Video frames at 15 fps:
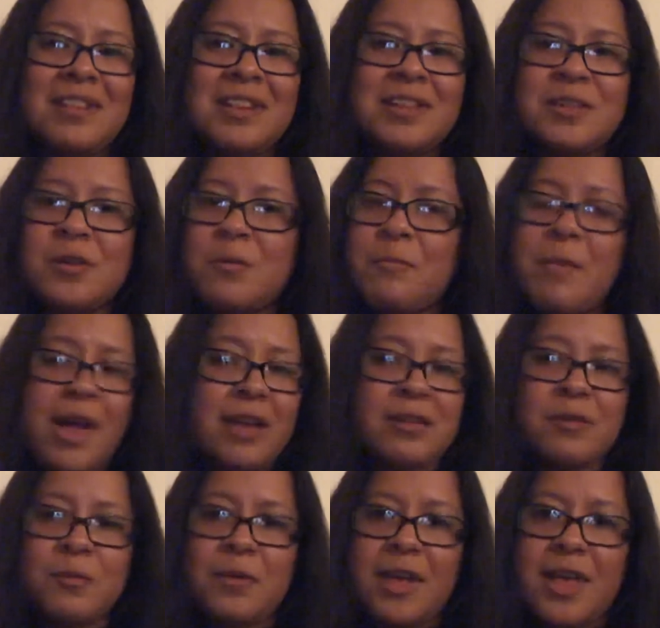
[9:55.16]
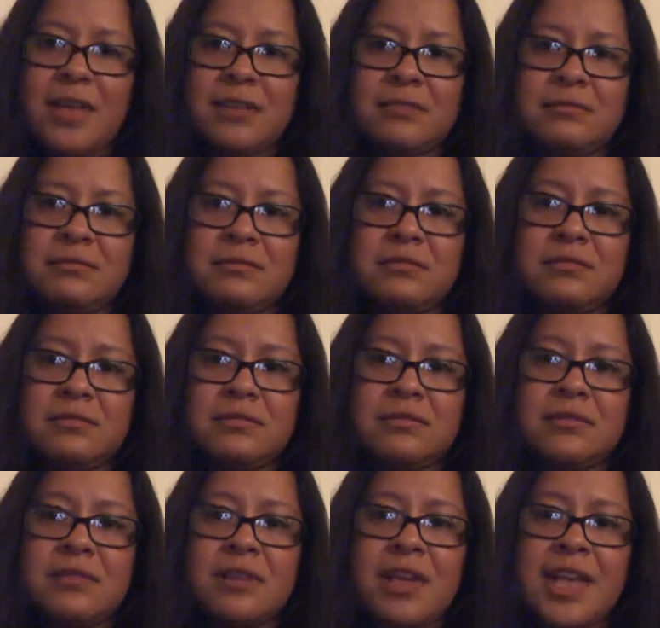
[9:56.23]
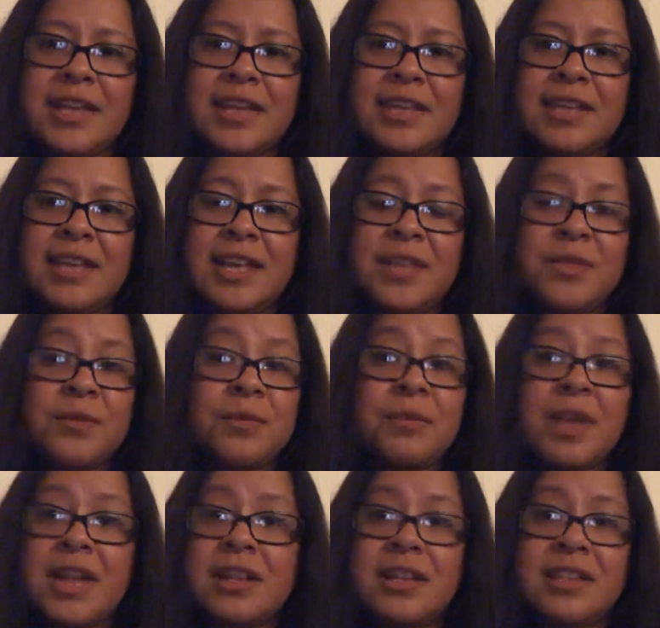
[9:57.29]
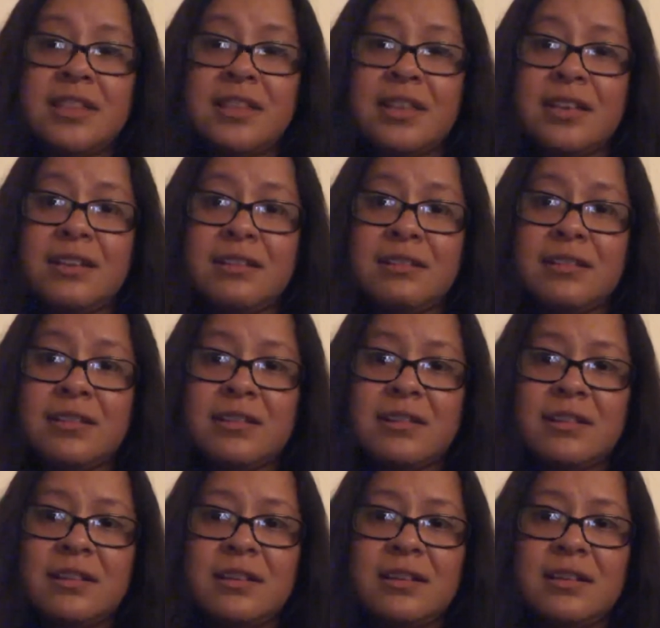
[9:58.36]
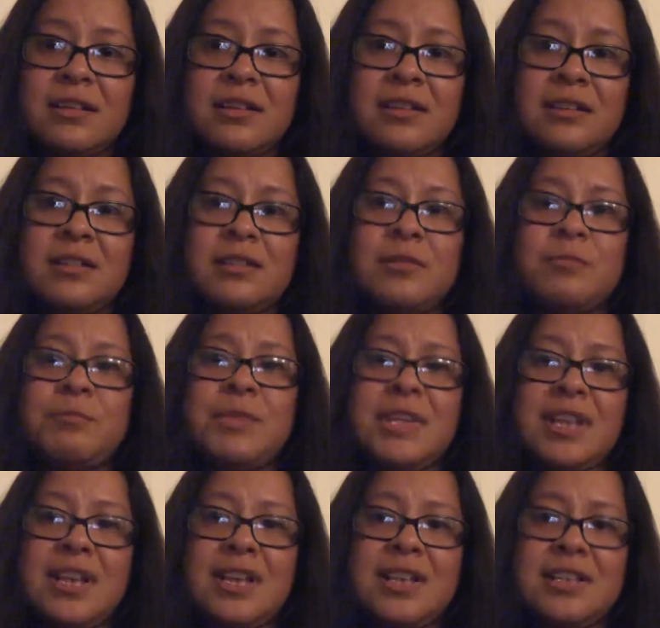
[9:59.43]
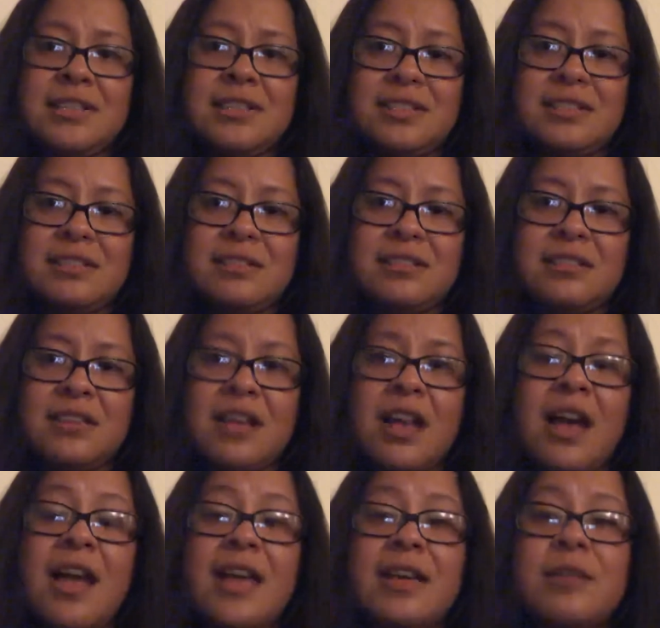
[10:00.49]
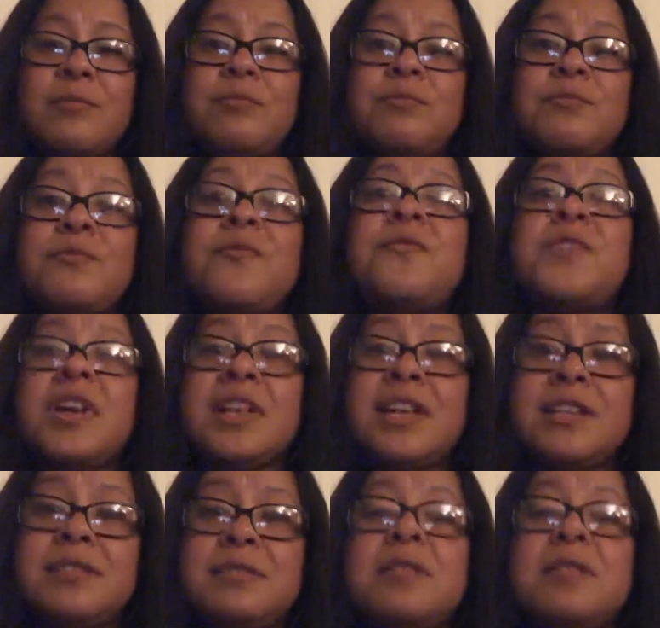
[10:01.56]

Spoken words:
And no matter what, I can get through anything, because I am fucking